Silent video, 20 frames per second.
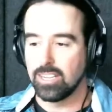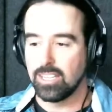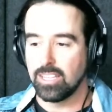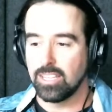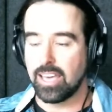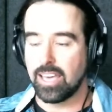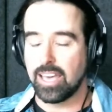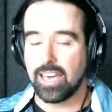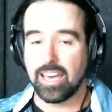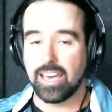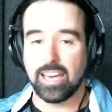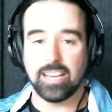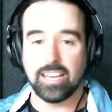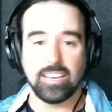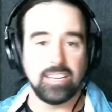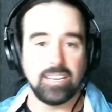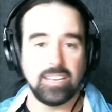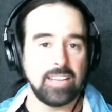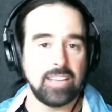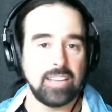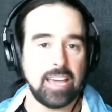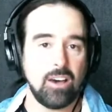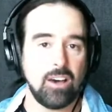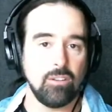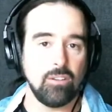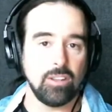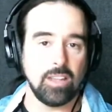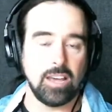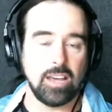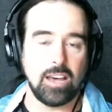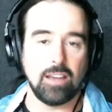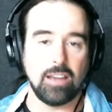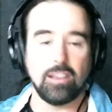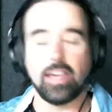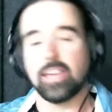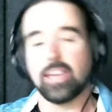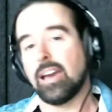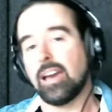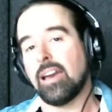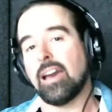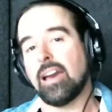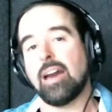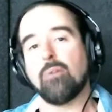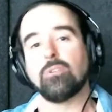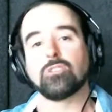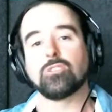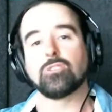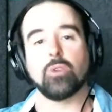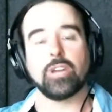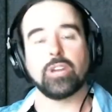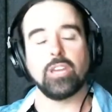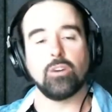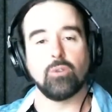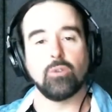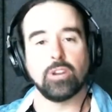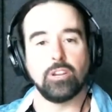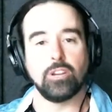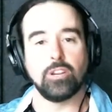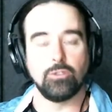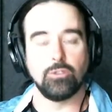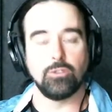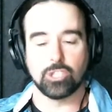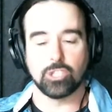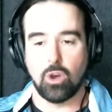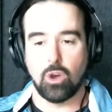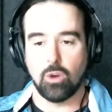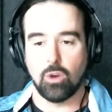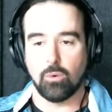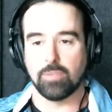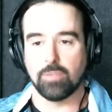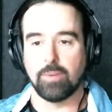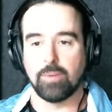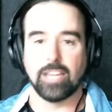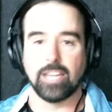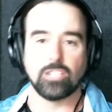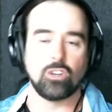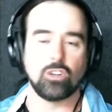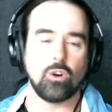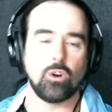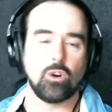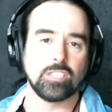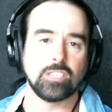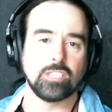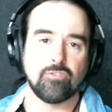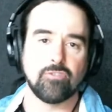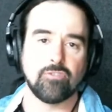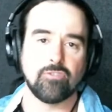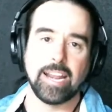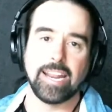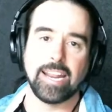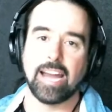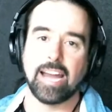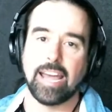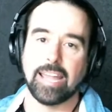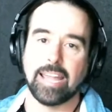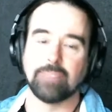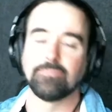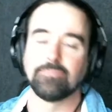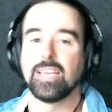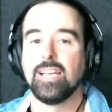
And now, like I was working on a new song with my guitarist Friday night,